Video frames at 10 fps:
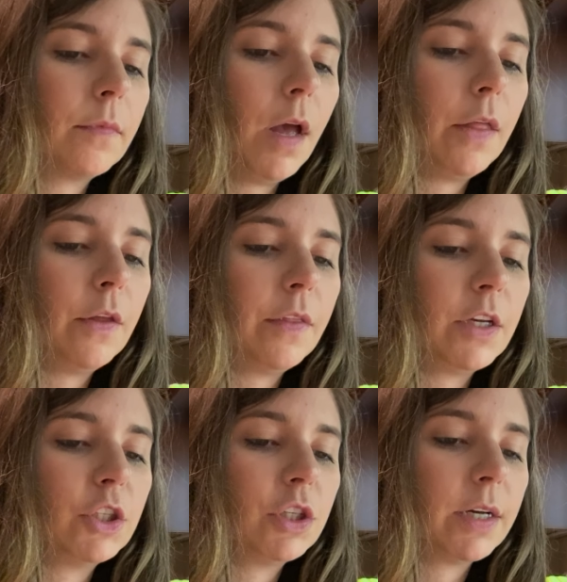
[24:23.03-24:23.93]

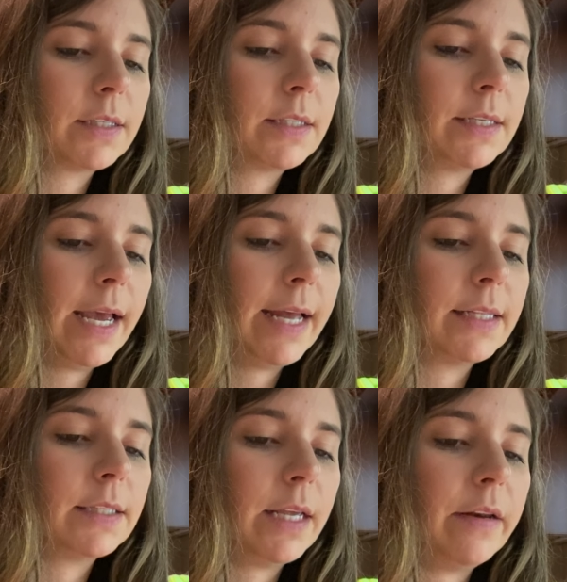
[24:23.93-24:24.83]

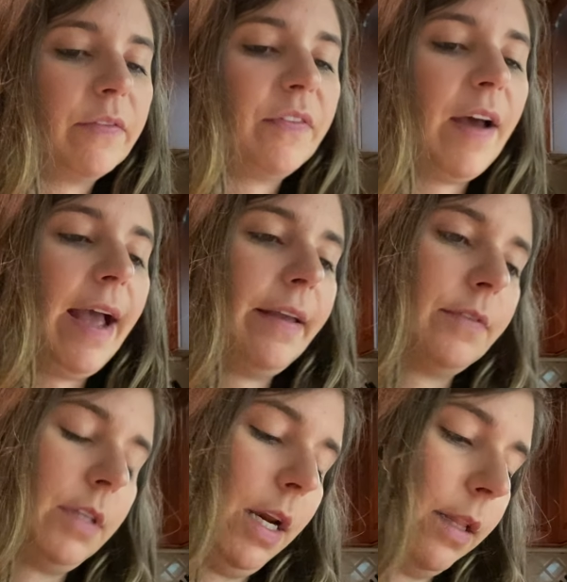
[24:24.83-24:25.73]
10s and
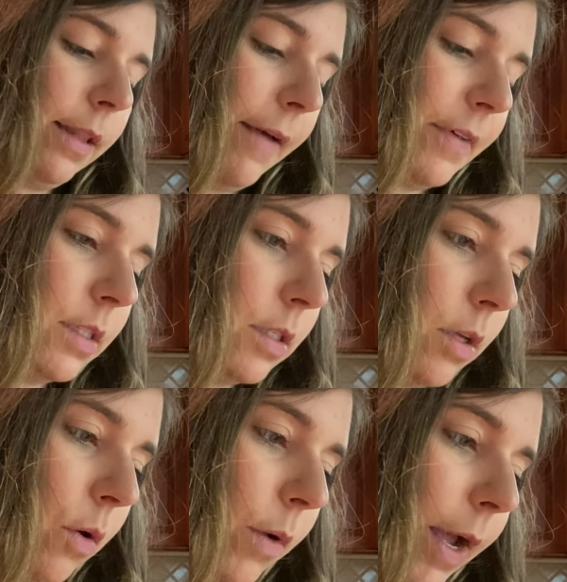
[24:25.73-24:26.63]
5s and 11s,
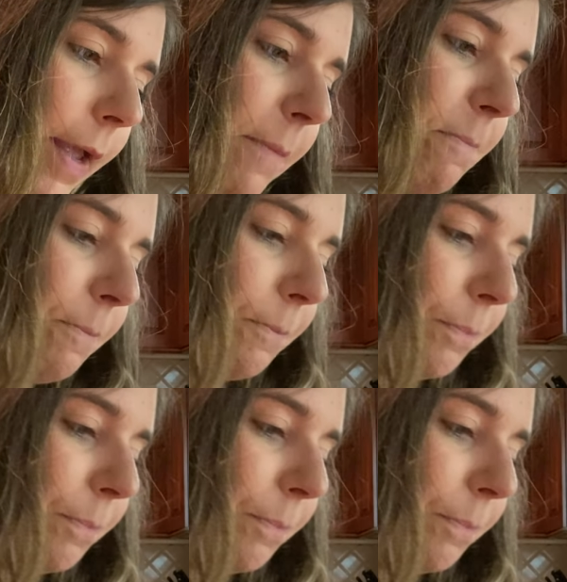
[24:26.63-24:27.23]
okay?